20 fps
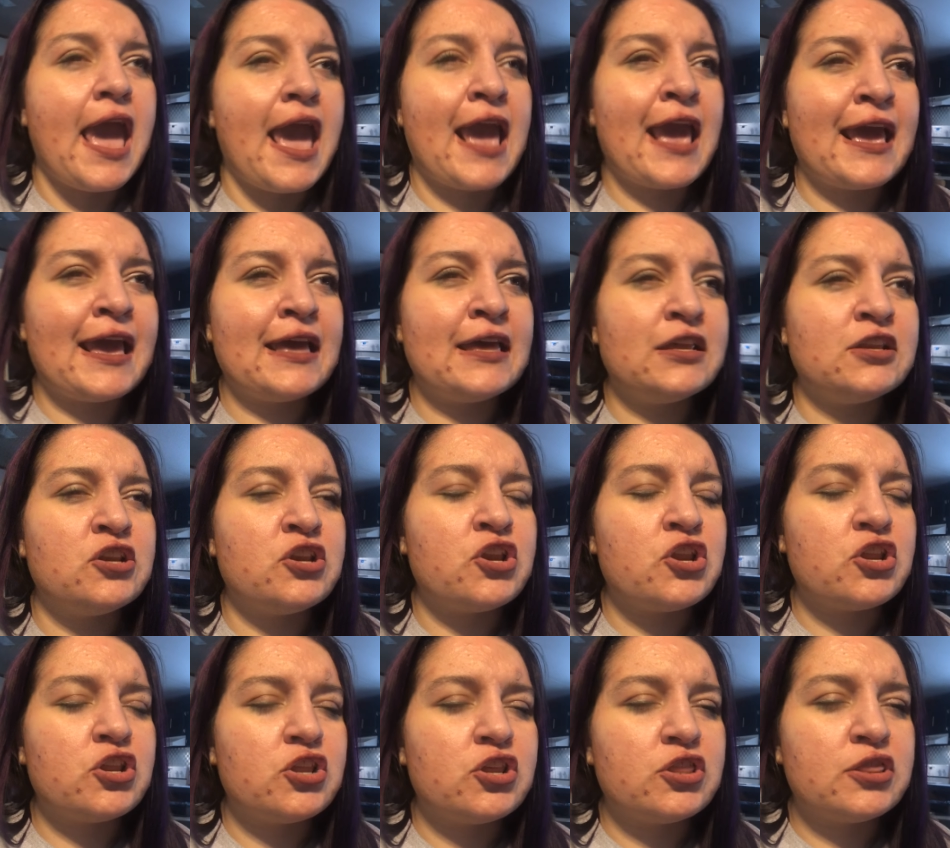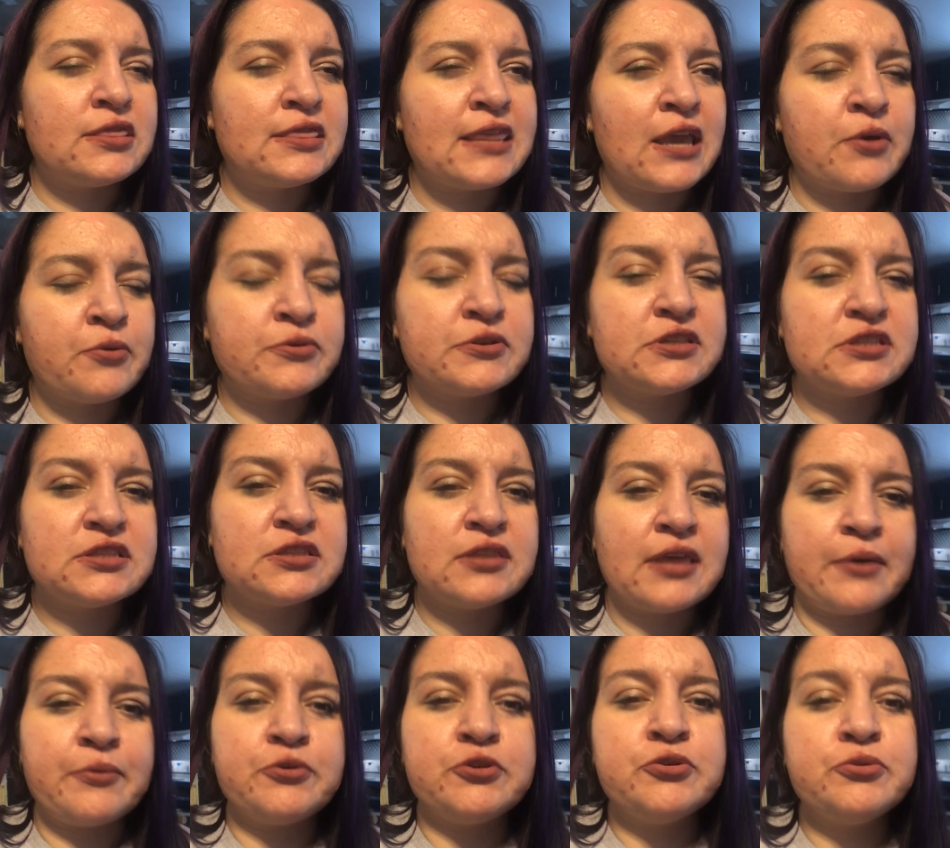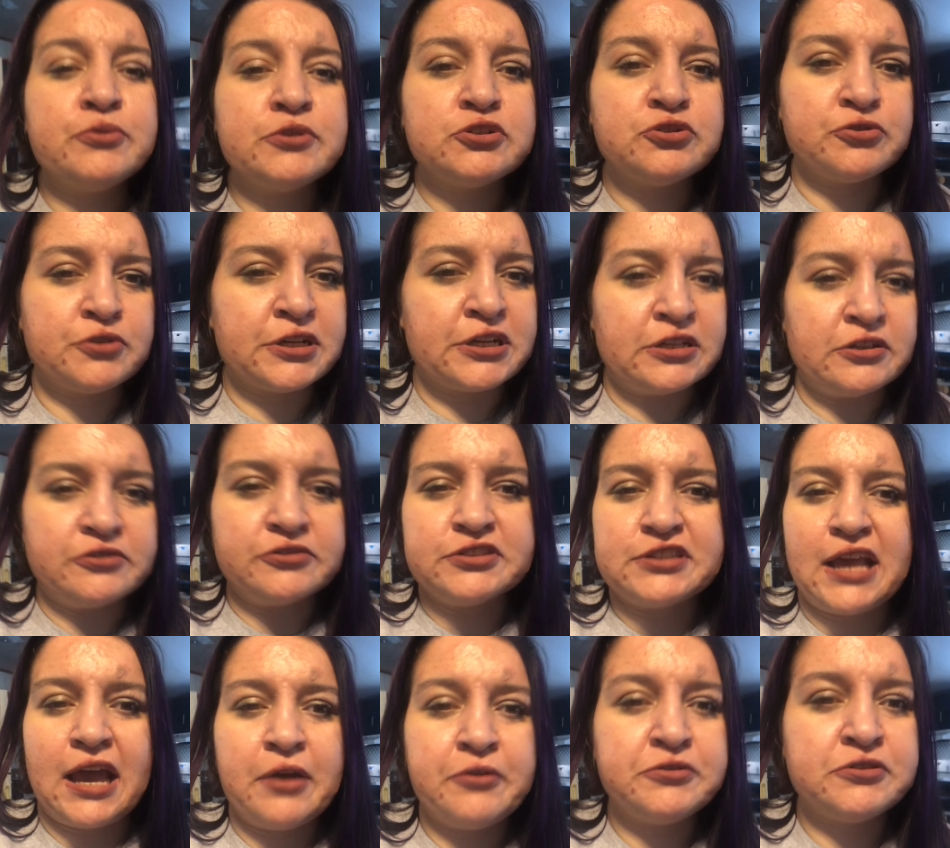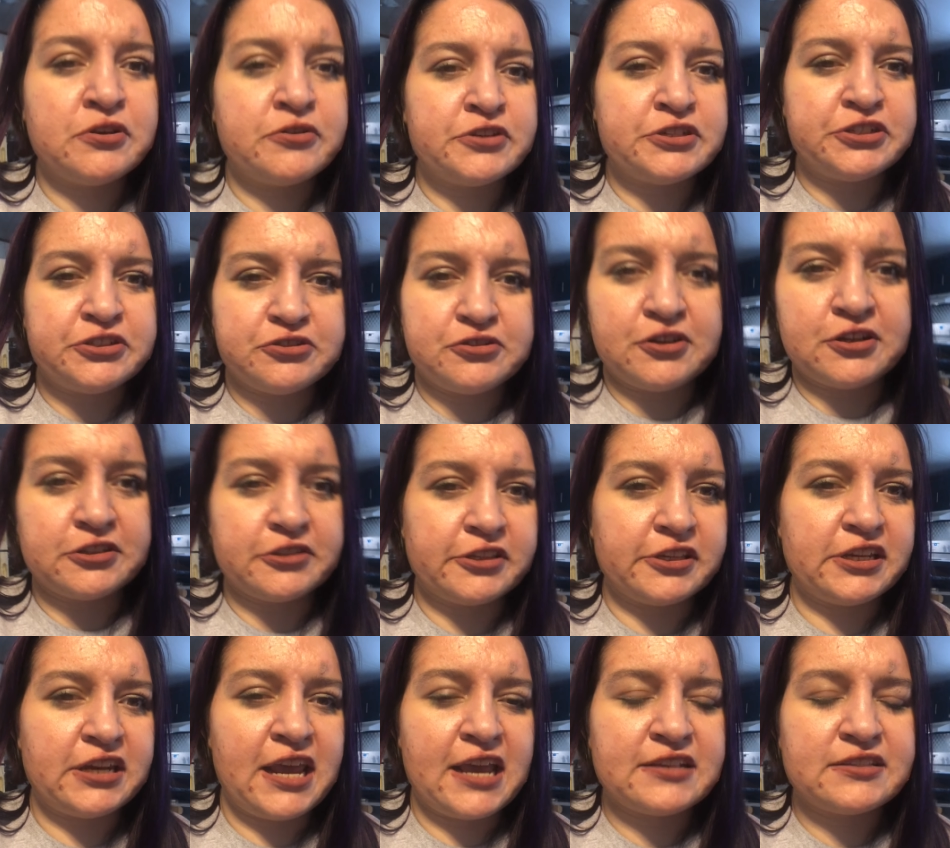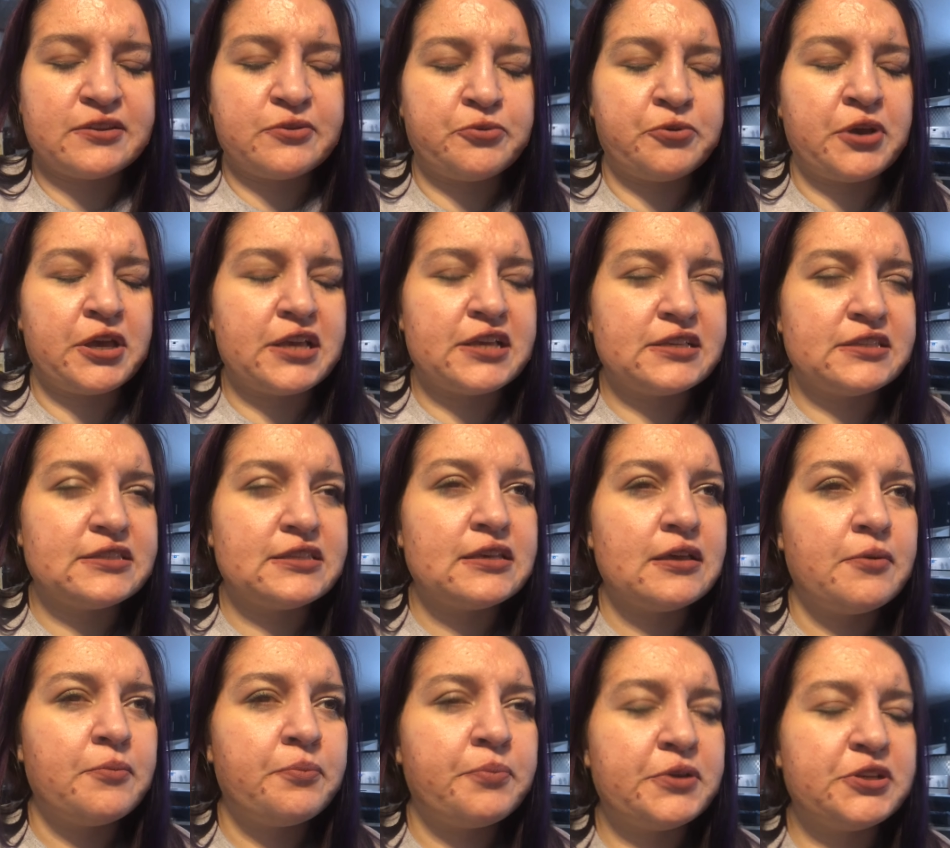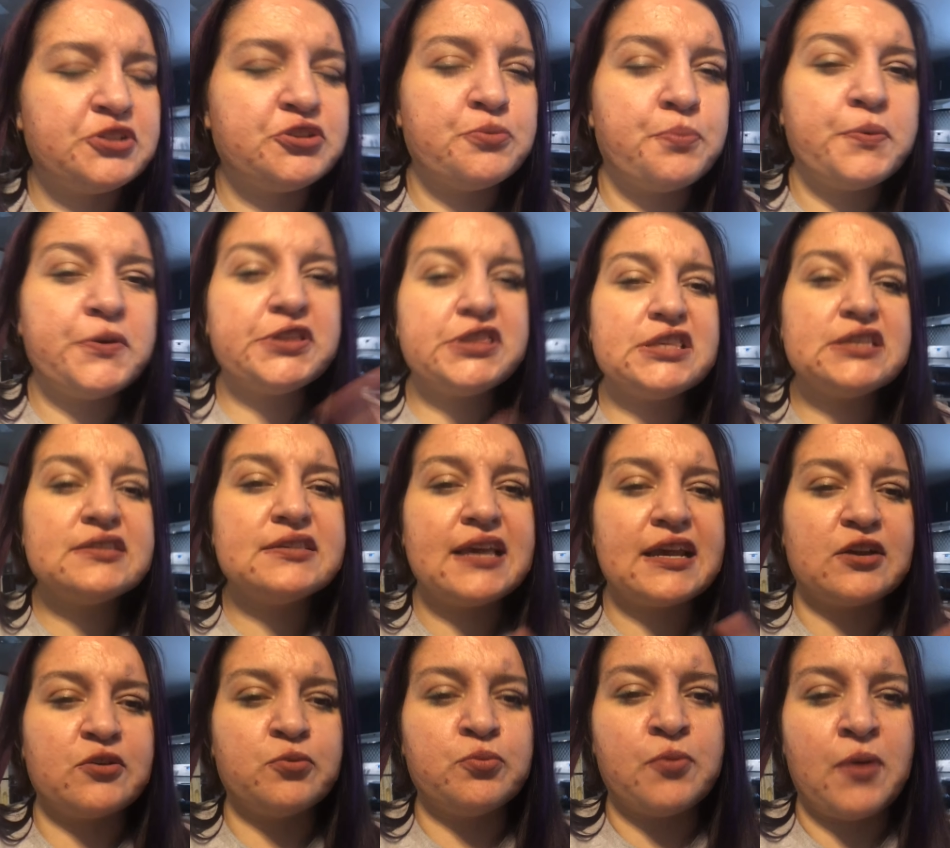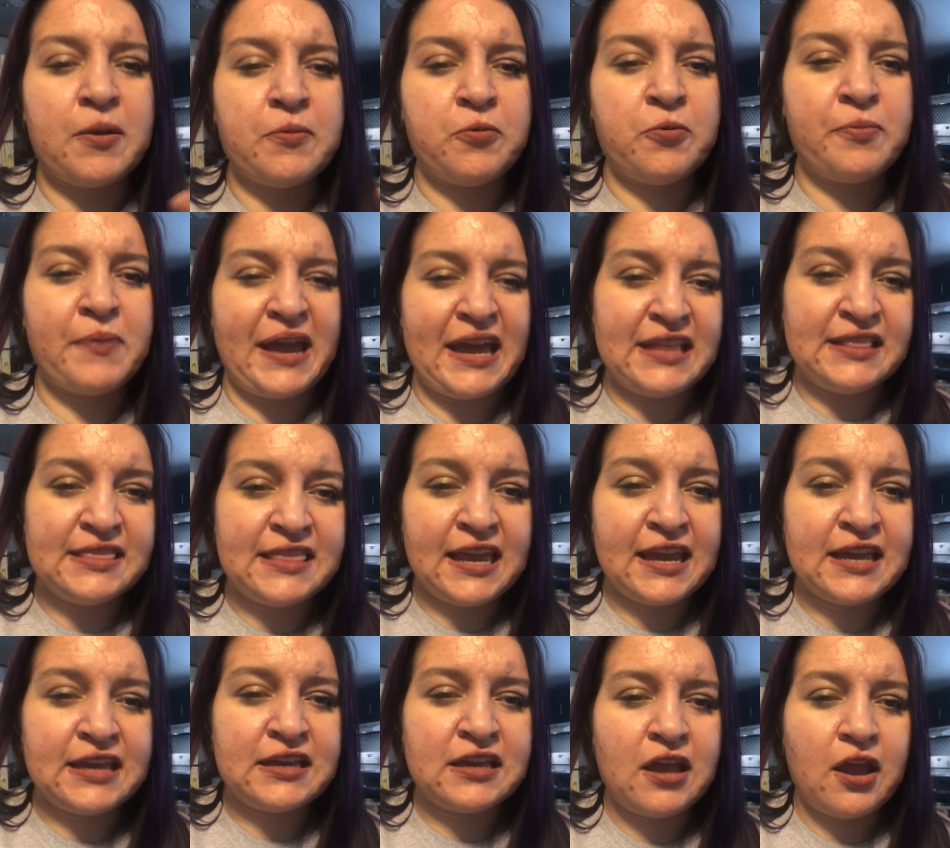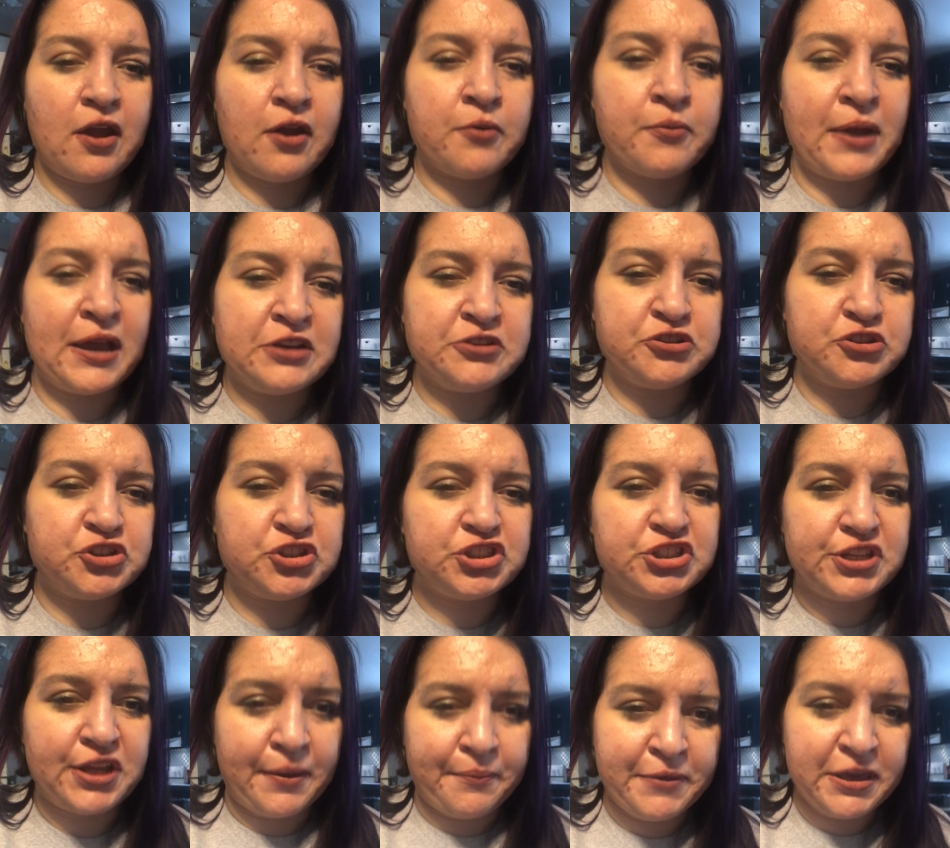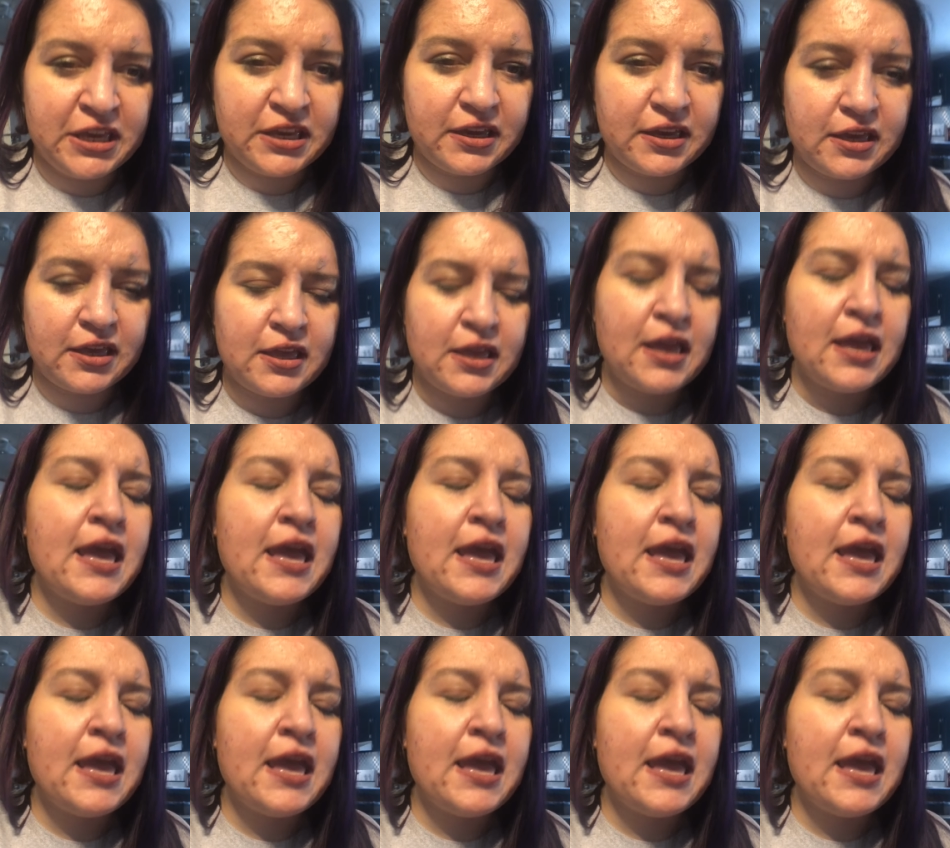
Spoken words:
And they were doing drills. I was already struggling as it was. But you put this like rubber band thing around your stomach.